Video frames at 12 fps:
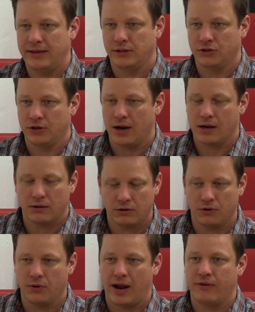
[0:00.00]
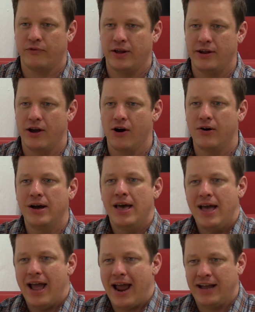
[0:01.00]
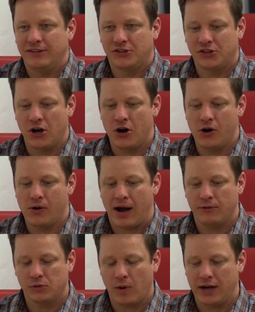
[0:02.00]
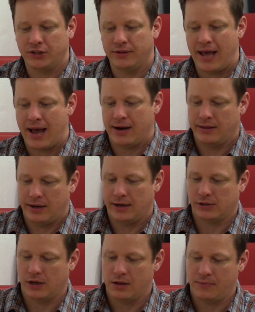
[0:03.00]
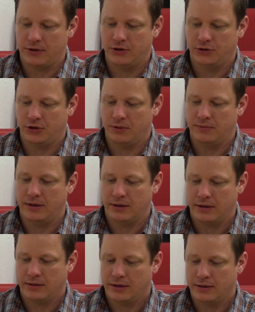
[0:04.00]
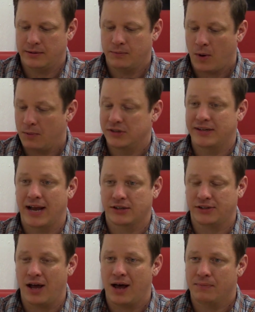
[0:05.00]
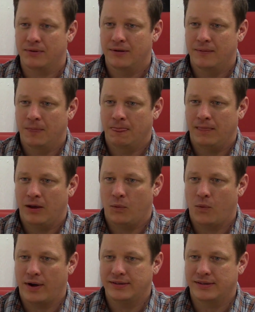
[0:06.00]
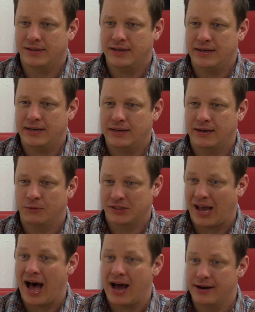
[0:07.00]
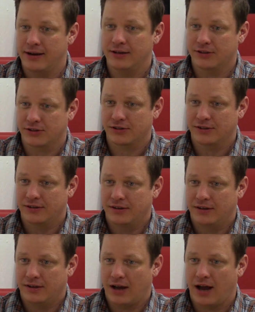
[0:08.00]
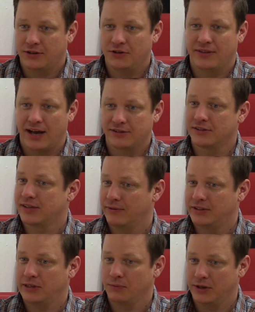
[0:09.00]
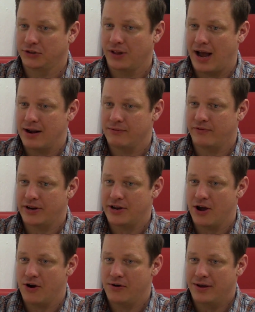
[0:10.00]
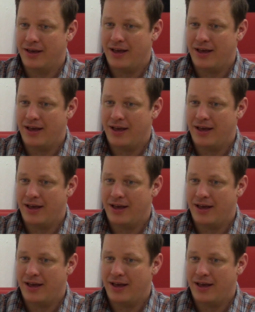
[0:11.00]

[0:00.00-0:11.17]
Amazing truck, great video. And so I was watching that, and then I saw up on YouTube what was next up was Honda's 2017 Ridgeline video.